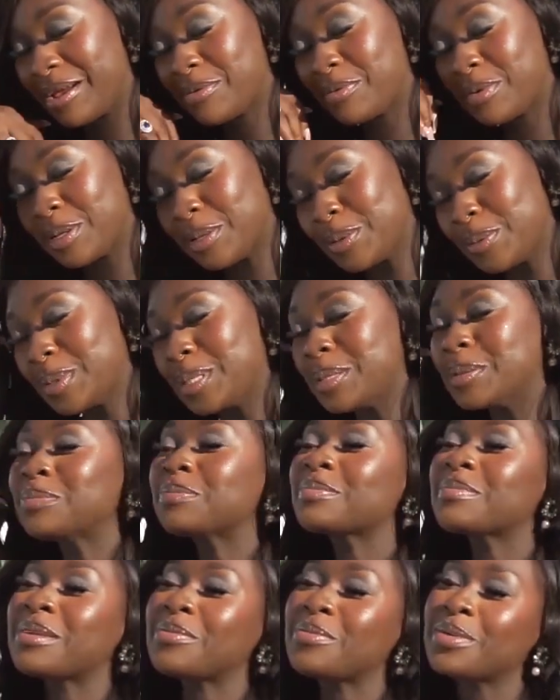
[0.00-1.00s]
I really will.
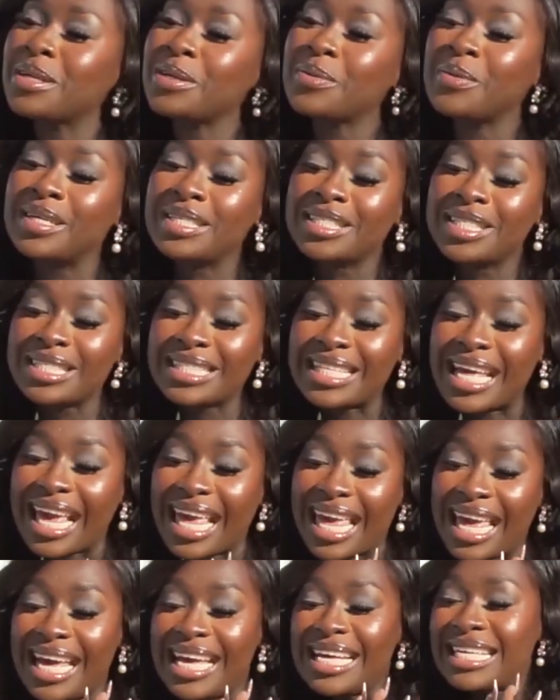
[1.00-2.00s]
I really will. Just like
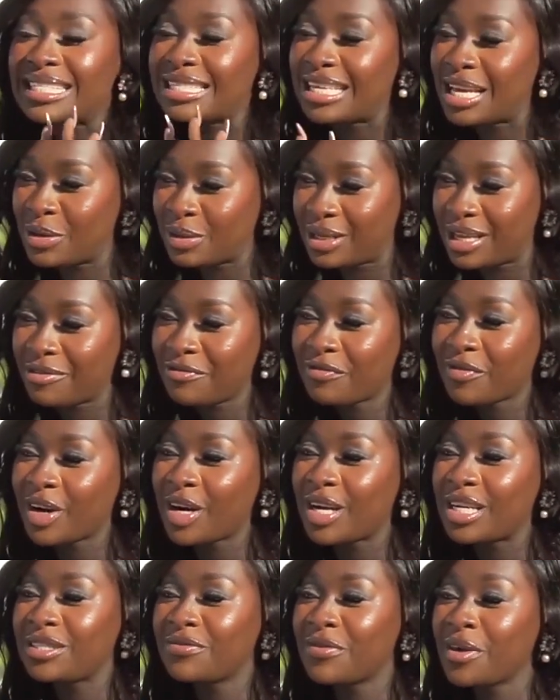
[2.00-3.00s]
settle in
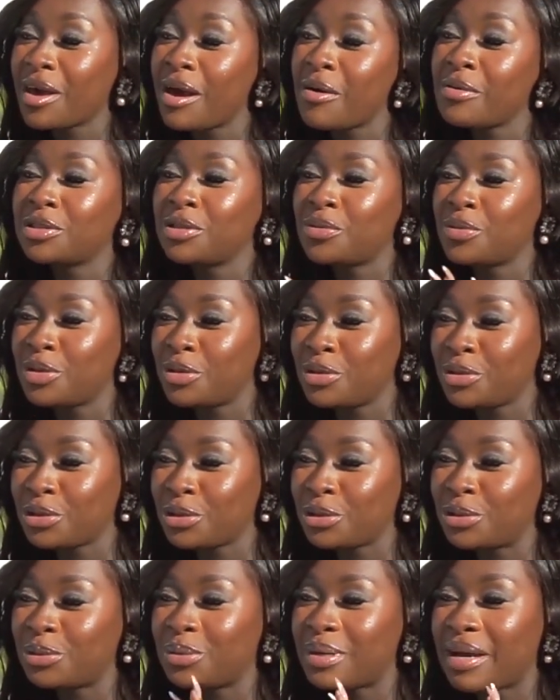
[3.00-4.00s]
first, figure out what you want to
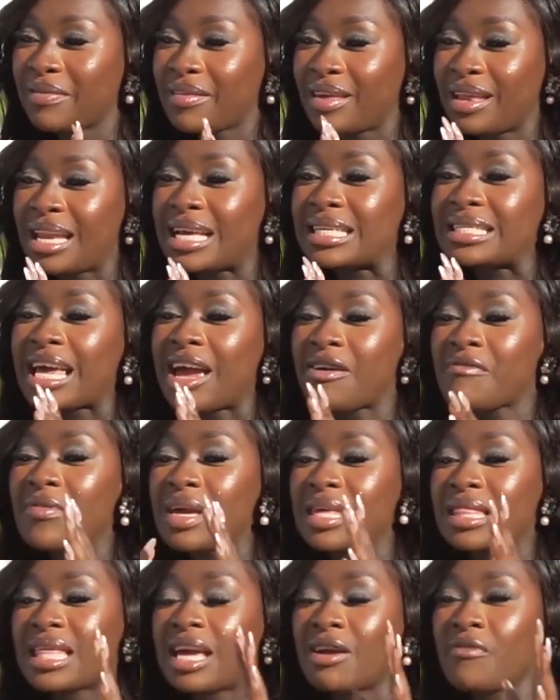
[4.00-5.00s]
do, and then there's
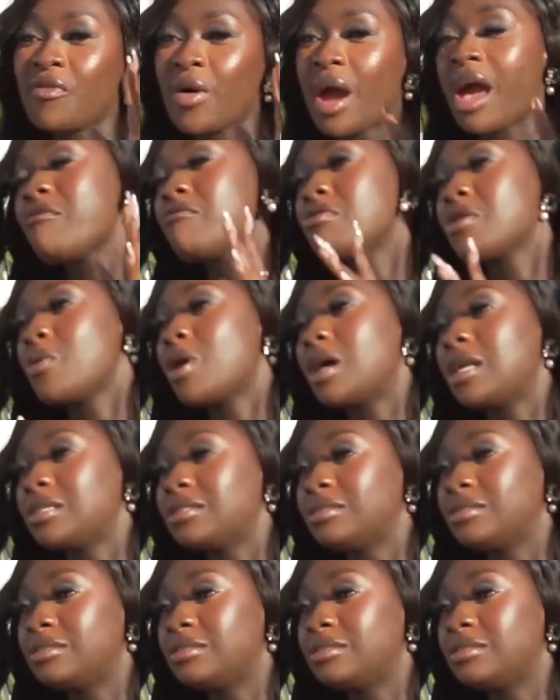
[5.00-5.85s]
everything for everyone.